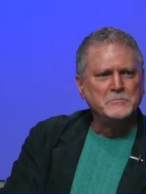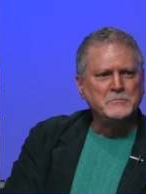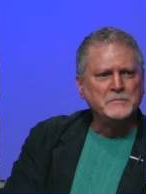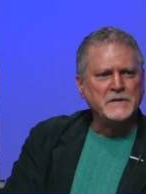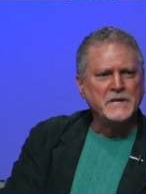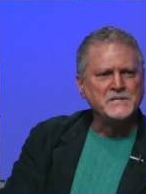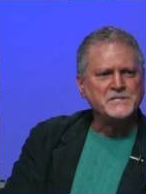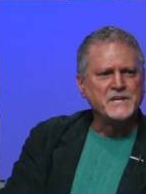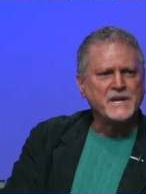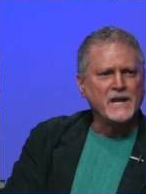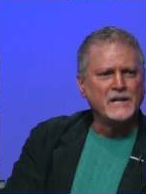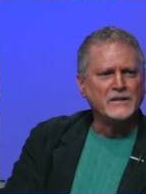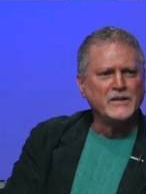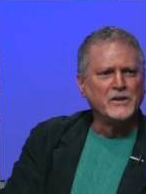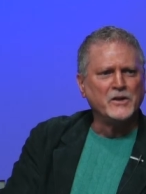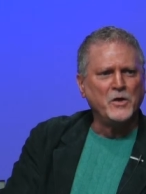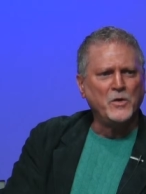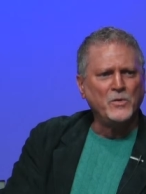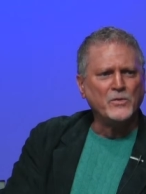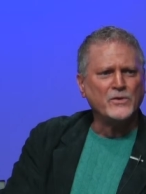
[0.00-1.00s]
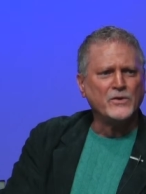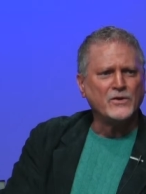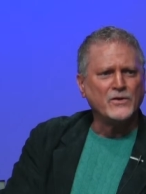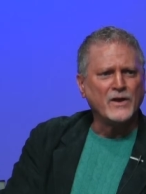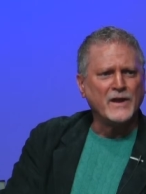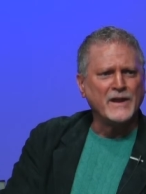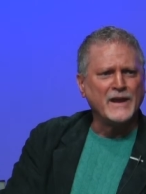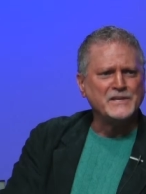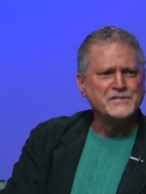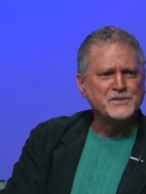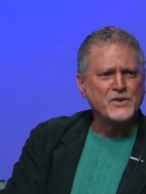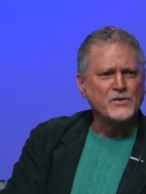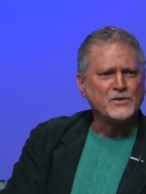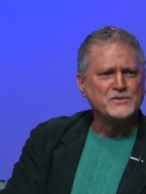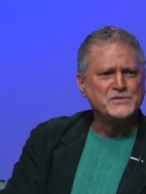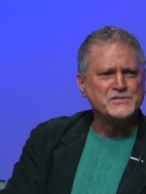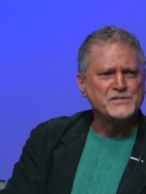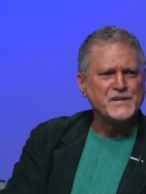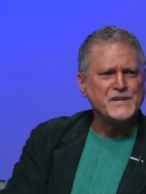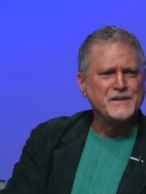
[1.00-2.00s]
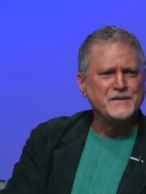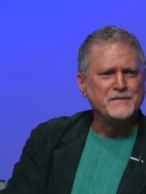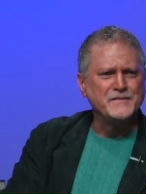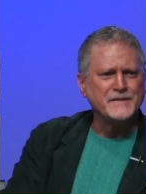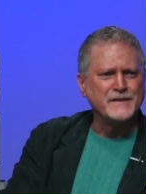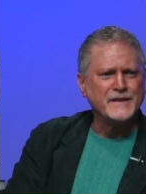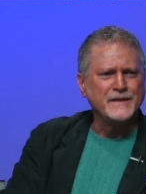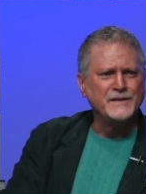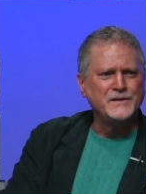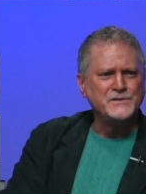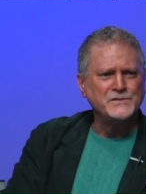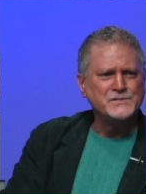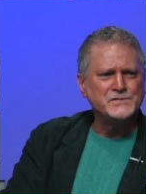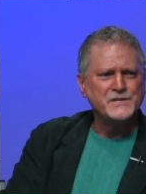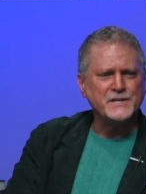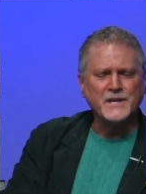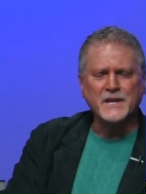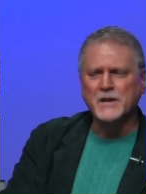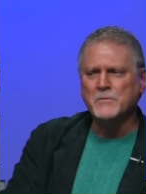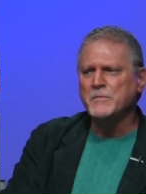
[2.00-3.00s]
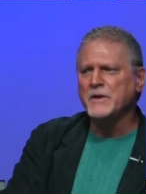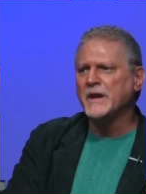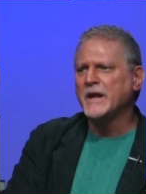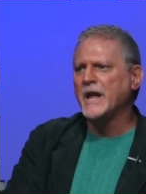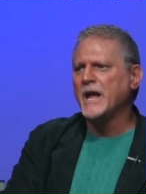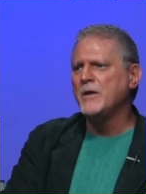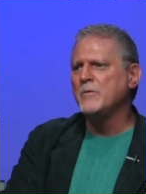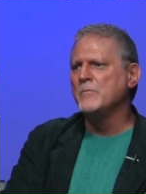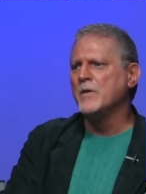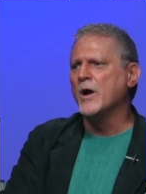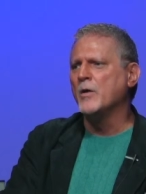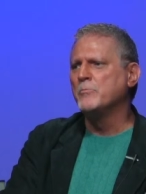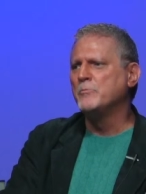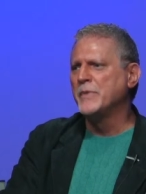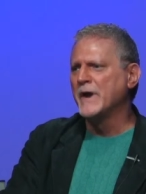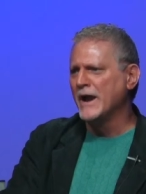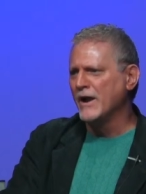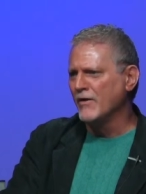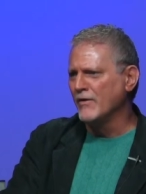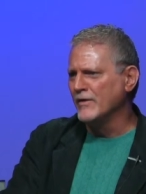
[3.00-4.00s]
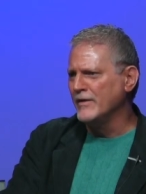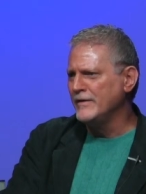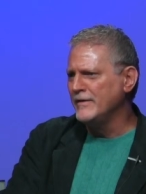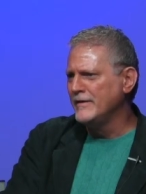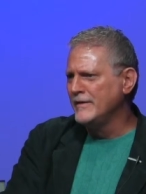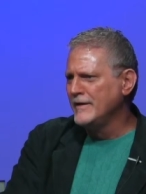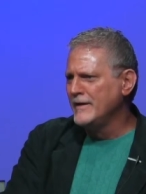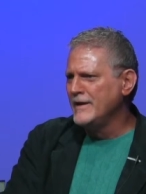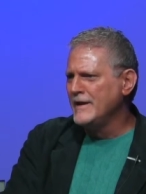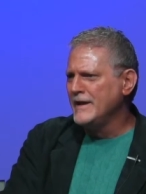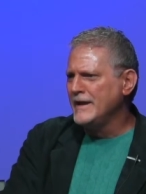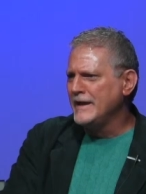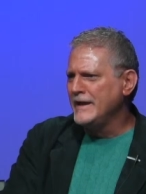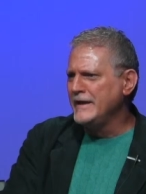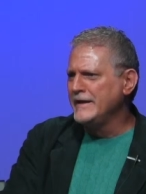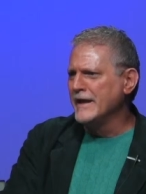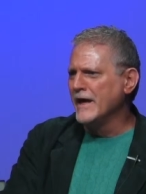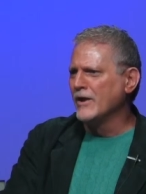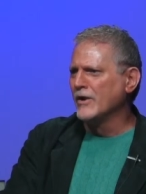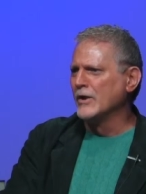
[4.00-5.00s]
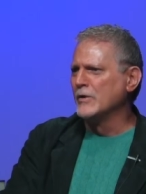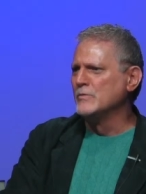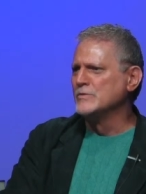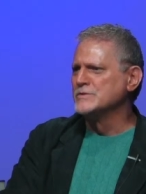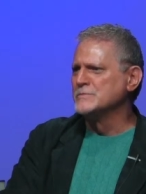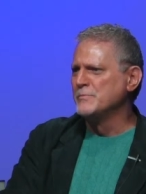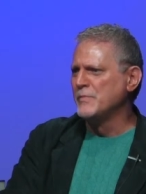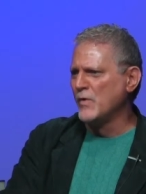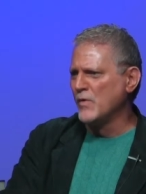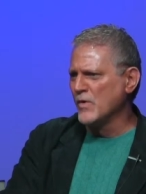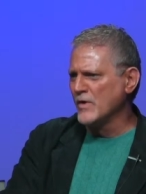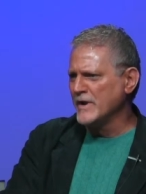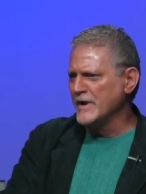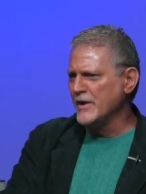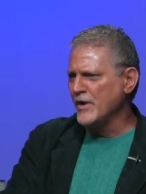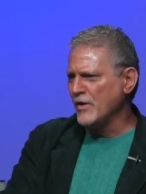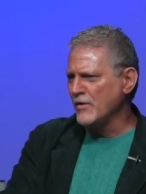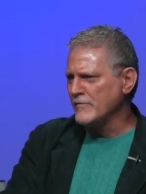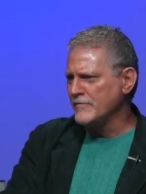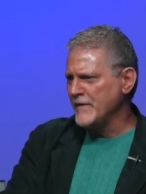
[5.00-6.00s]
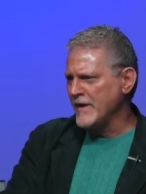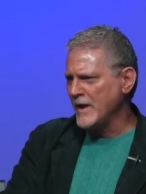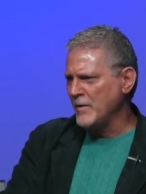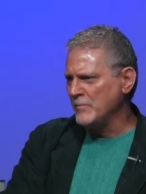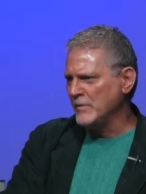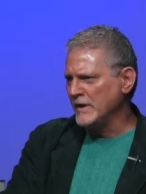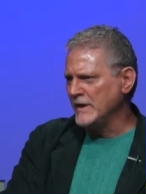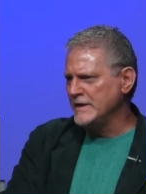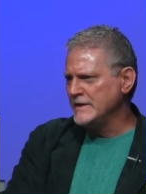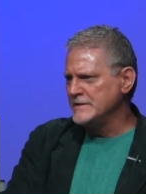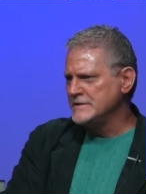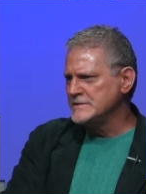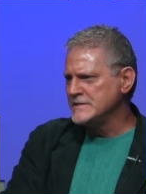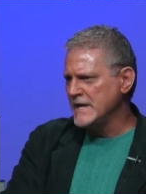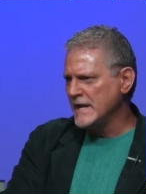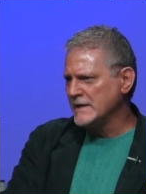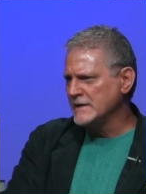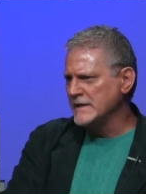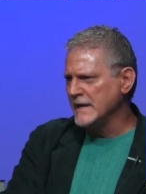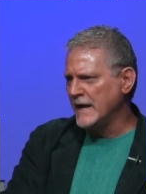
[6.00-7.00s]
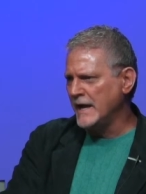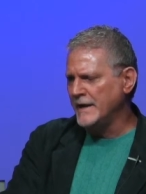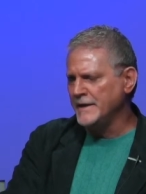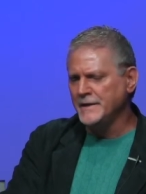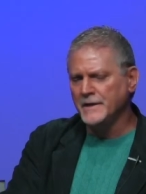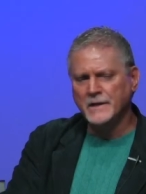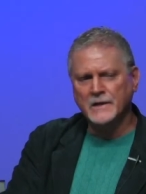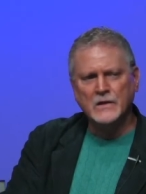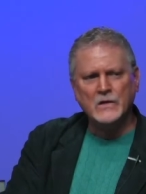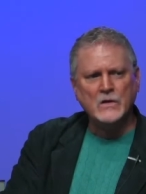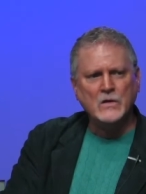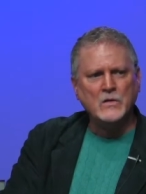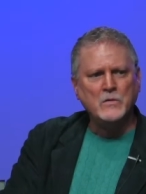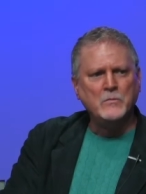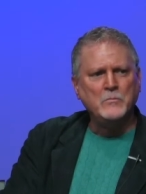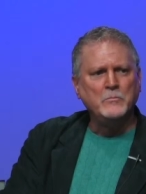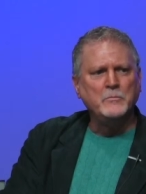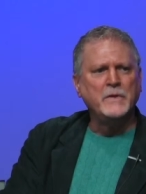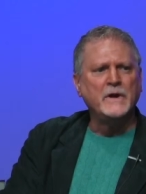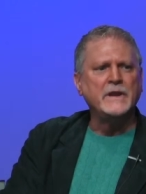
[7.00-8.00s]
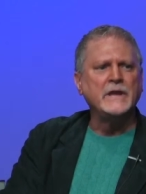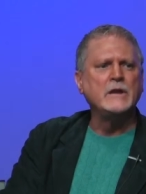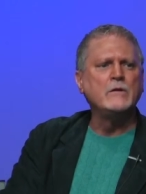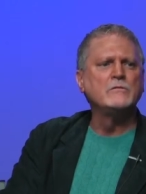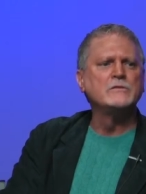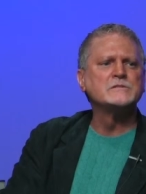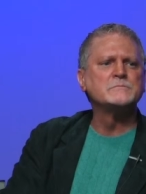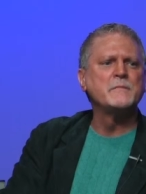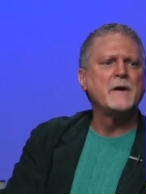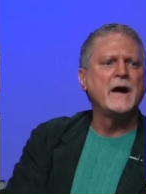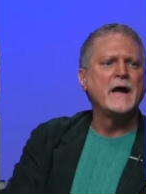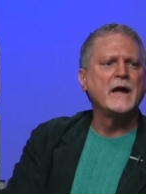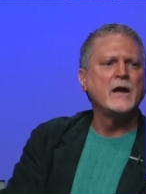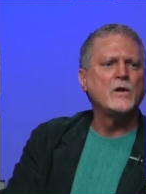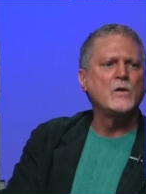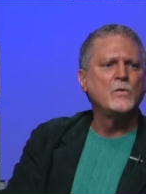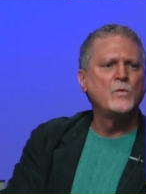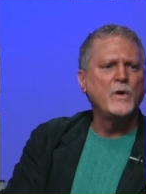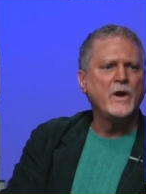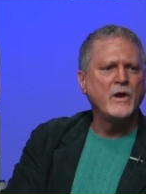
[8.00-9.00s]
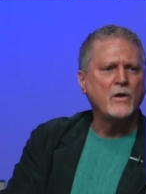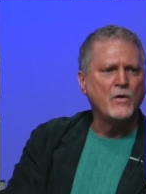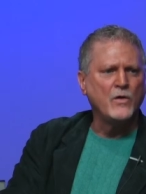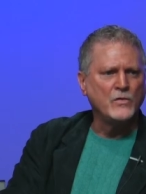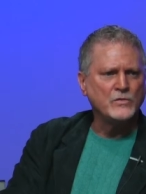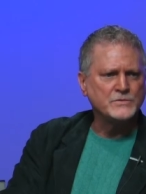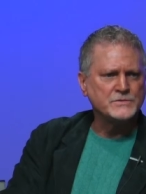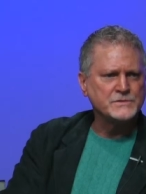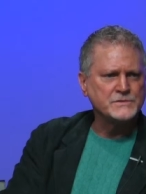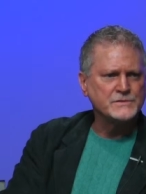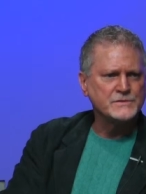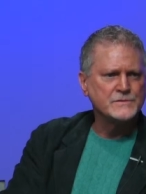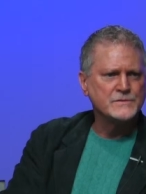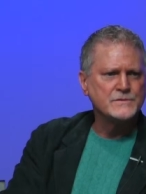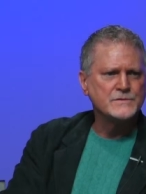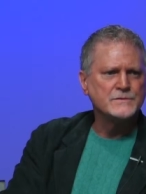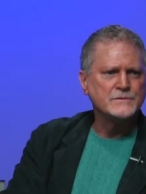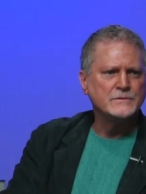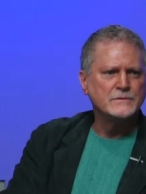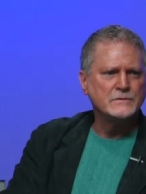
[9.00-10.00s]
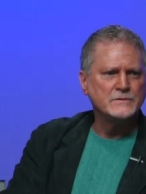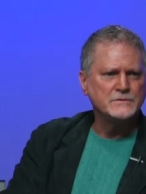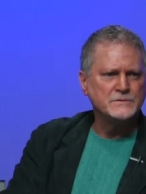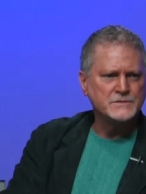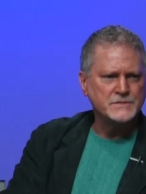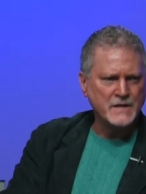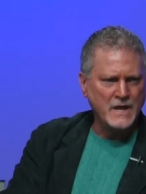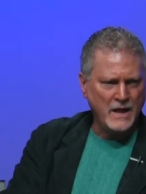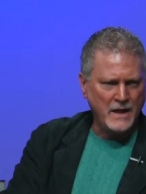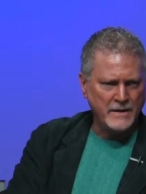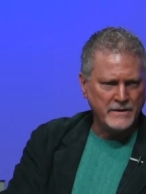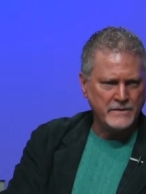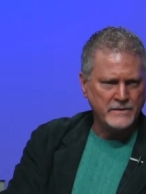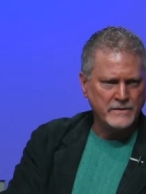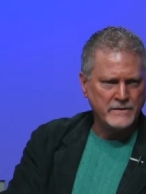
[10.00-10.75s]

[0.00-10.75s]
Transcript: But as he got a little older and I started seeing things, it became apparent he not only was born in our family, Teknon, but he was my huios, son.